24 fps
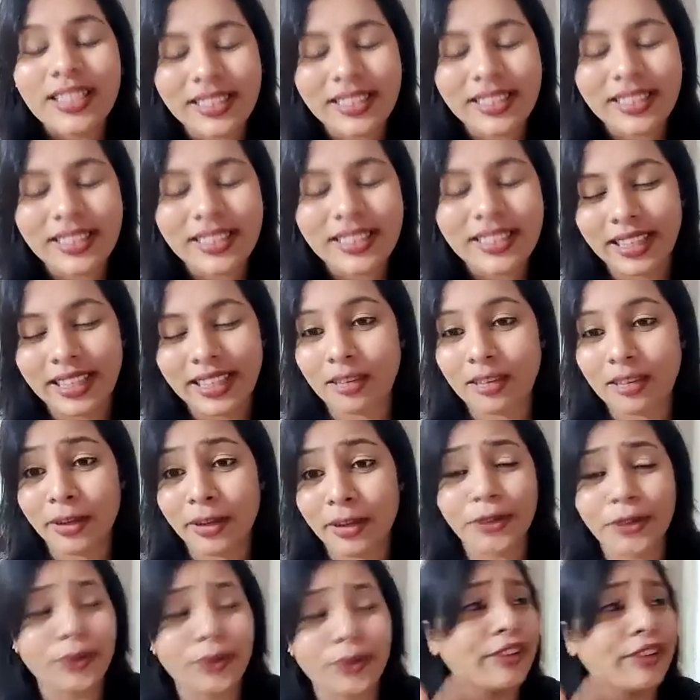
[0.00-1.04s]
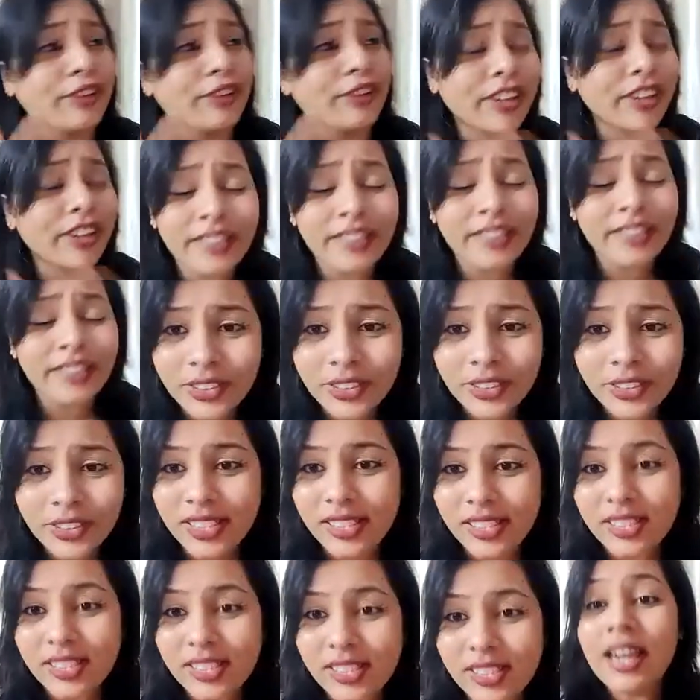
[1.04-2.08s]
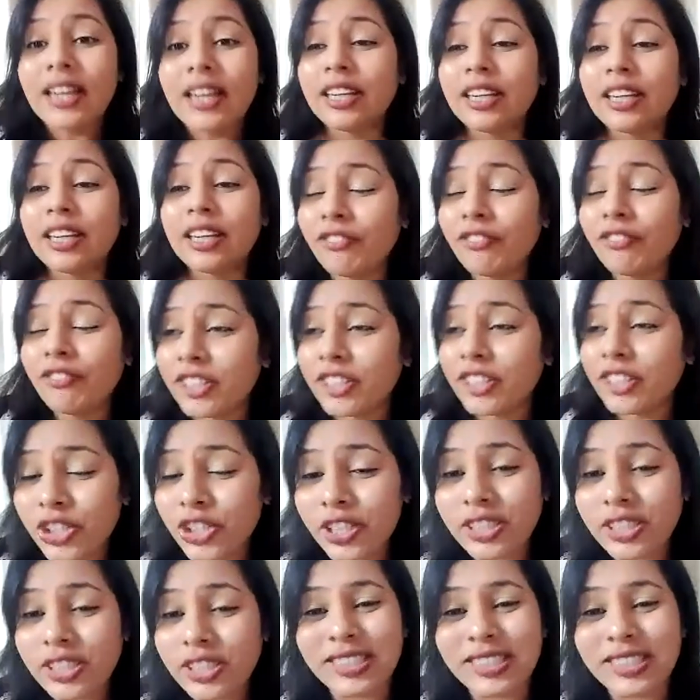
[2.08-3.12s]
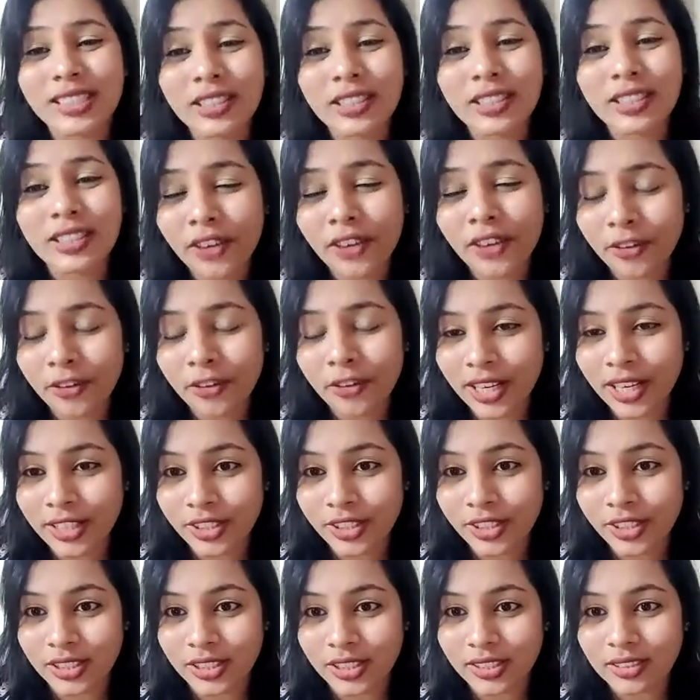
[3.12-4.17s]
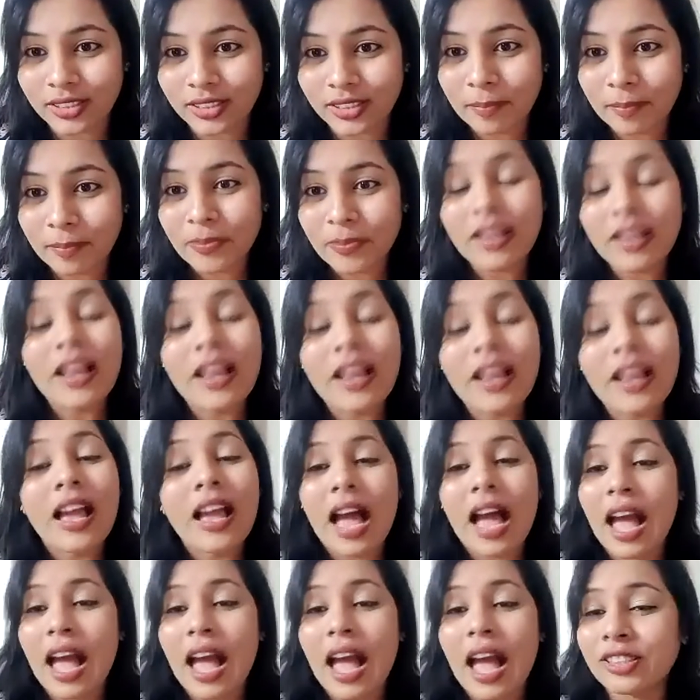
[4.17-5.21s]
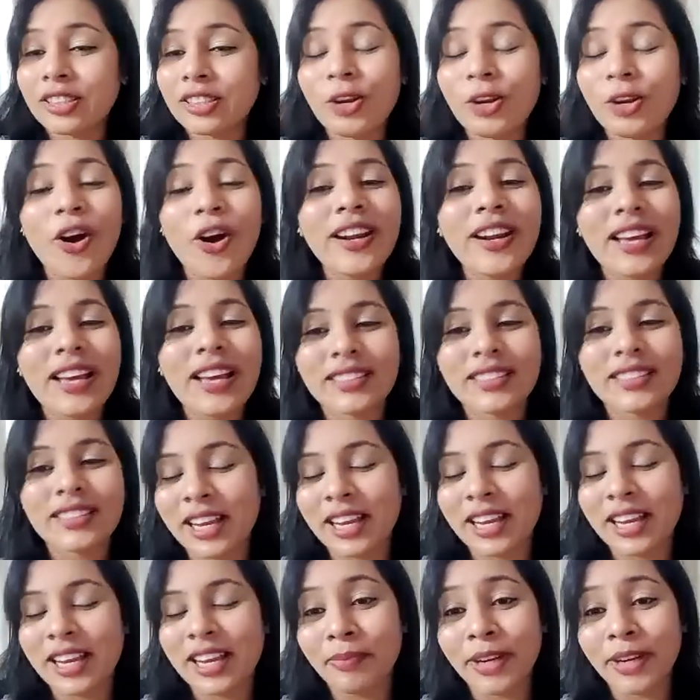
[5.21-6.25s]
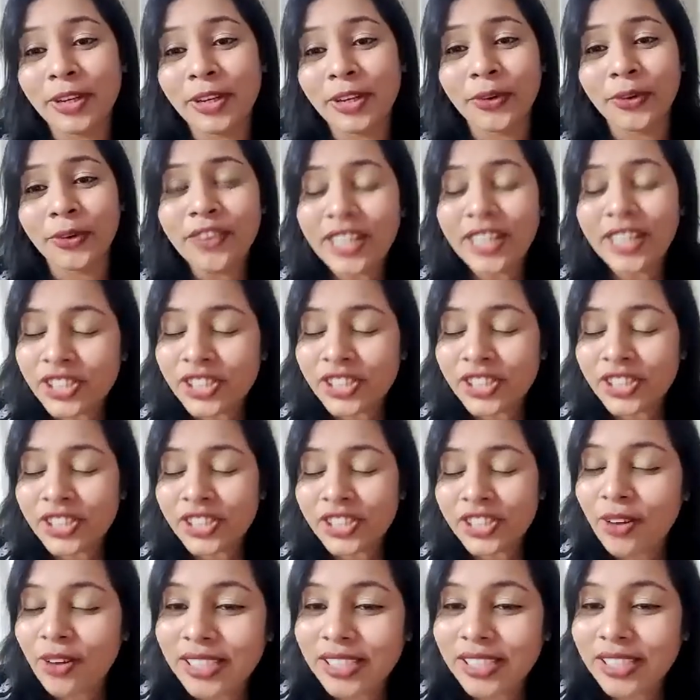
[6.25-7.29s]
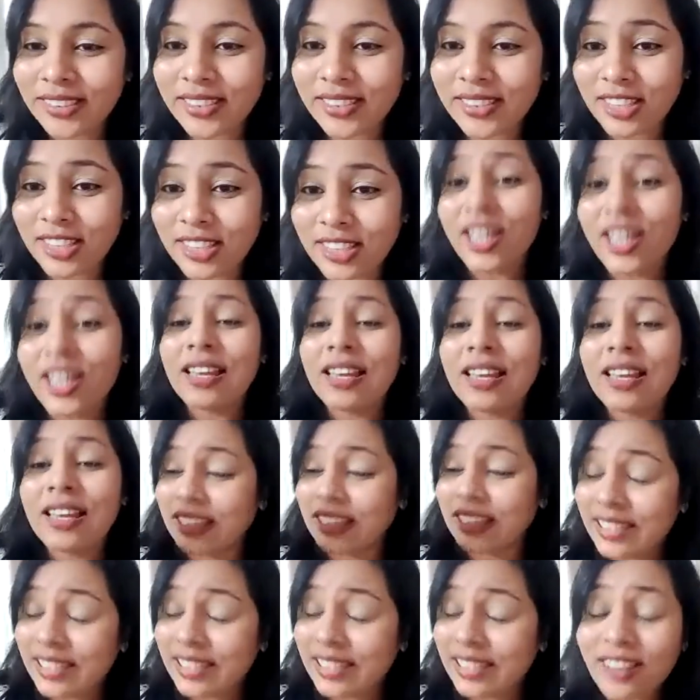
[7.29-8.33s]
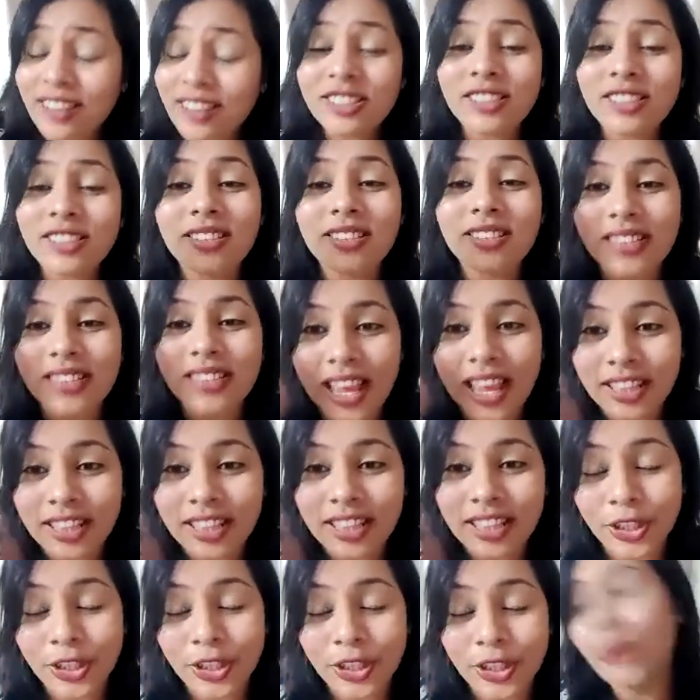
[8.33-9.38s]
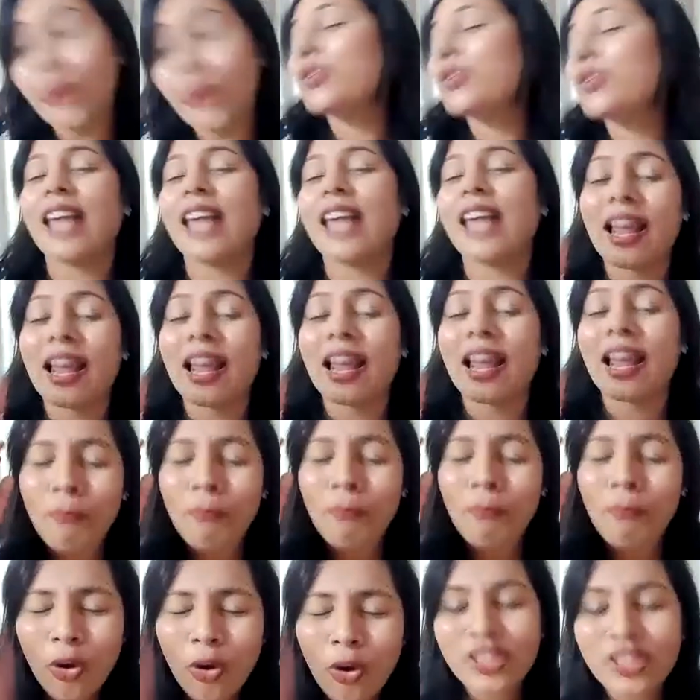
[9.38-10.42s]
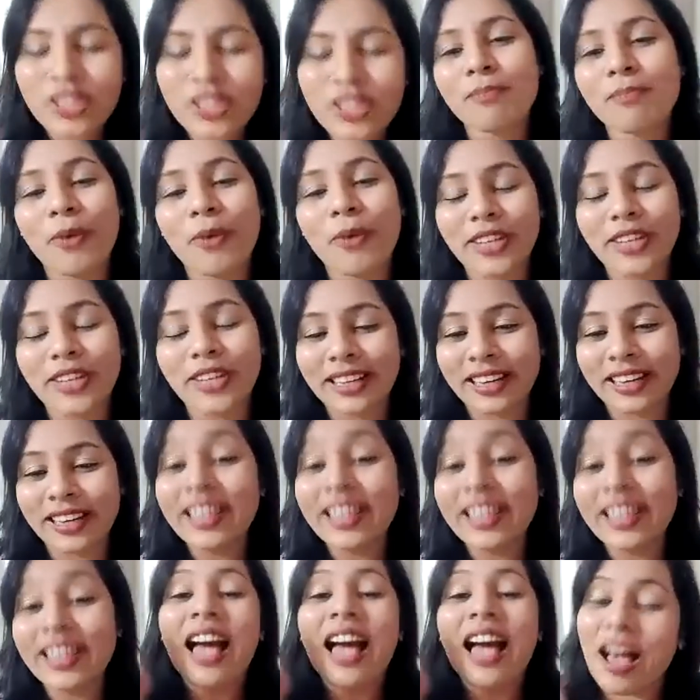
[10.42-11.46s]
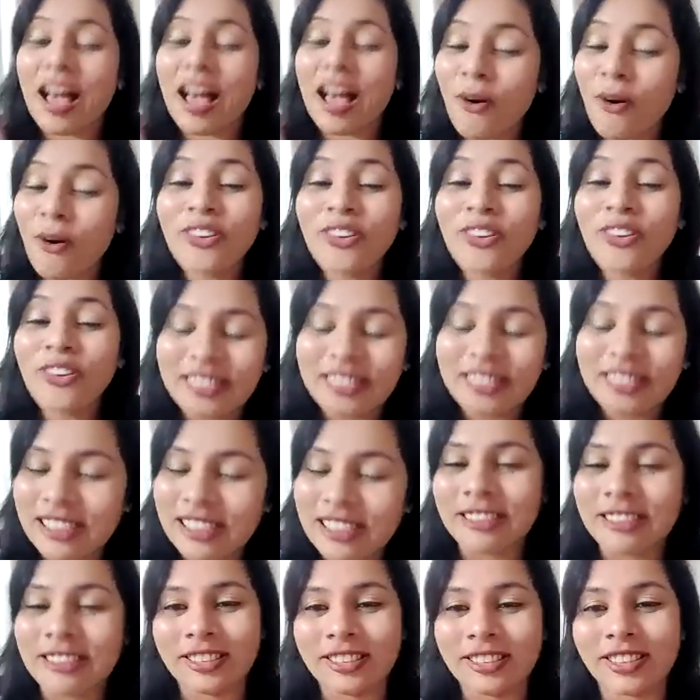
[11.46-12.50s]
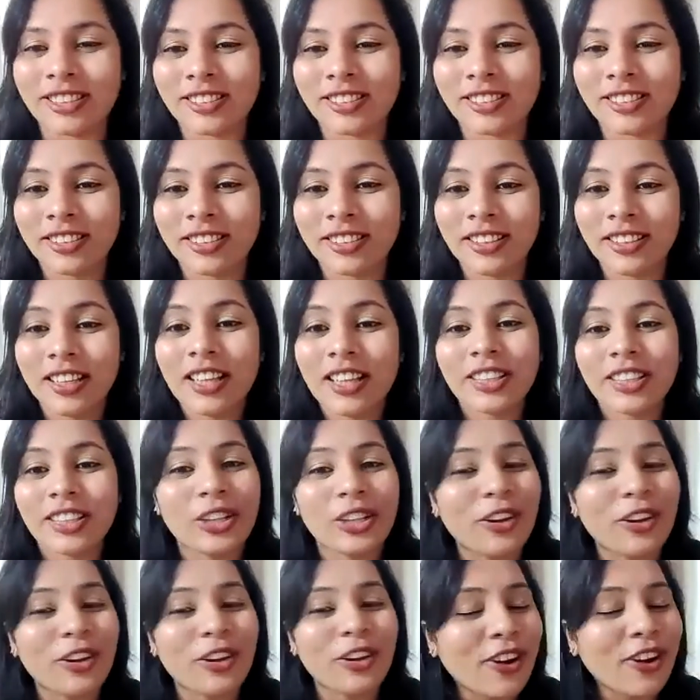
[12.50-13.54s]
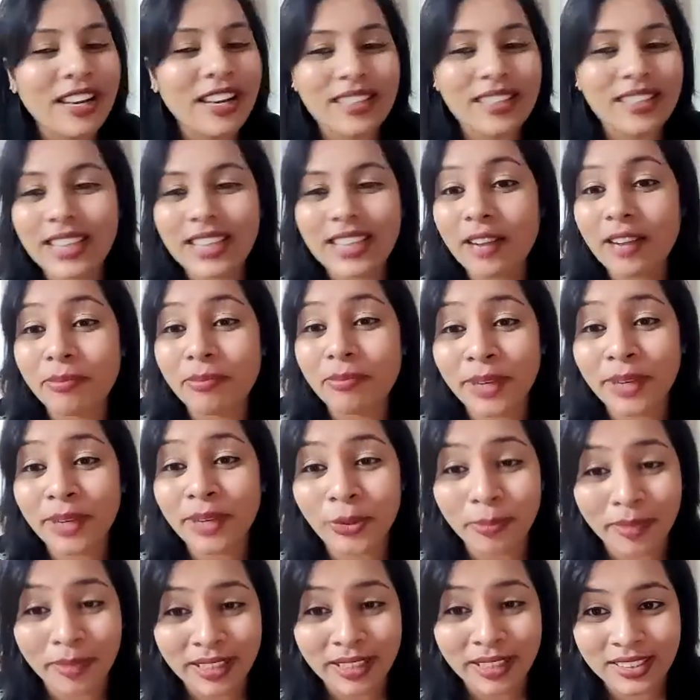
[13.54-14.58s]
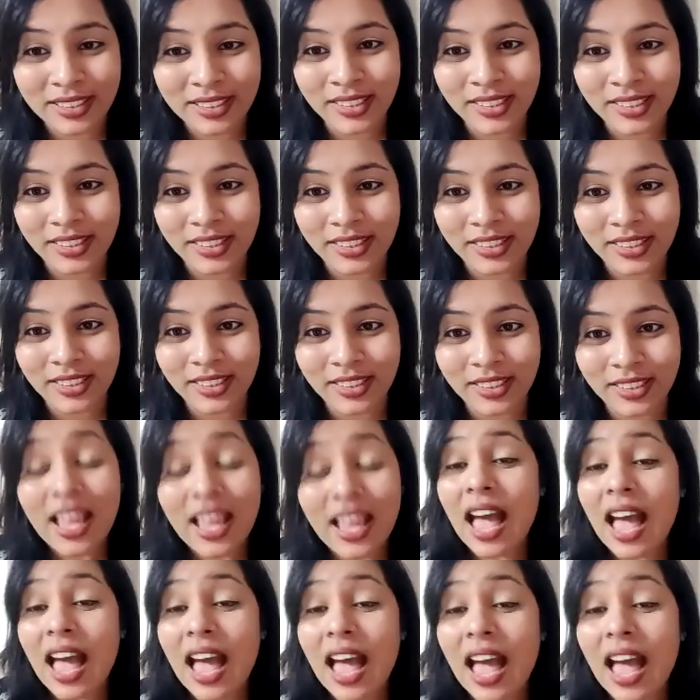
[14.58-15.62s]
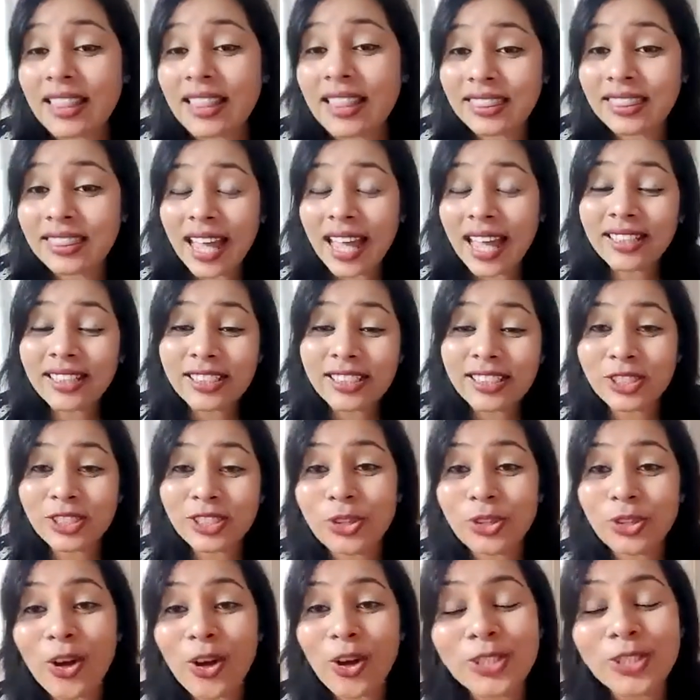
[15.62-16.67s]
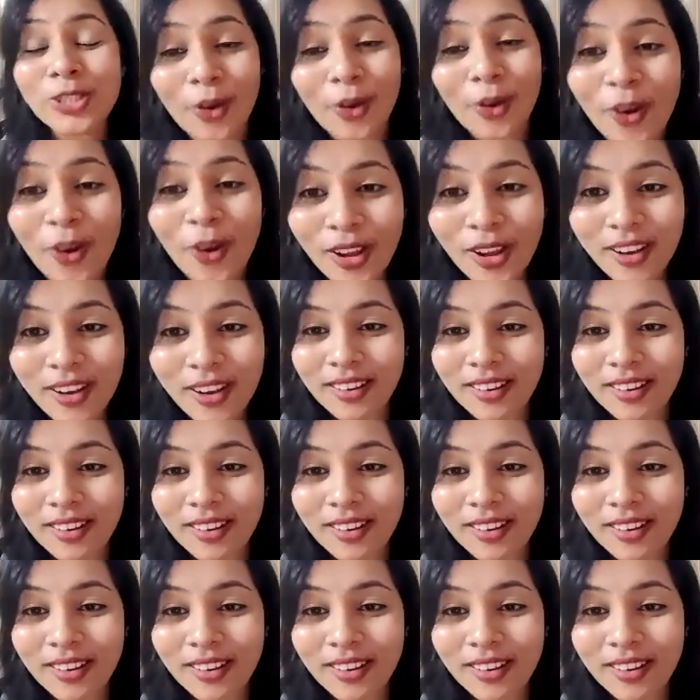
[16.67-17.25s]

taking me to different districts, different churches, different villages. And the Lord has helped me to reach out and touch the youngsters and the youths, and most importantly, among the girls. The Lord has helped me to minister. And that is not all.